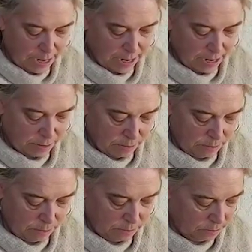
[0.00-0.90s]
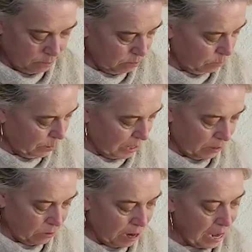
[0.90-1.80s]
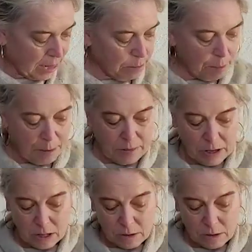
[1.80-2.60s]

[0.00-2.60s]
now we could either hang them up on the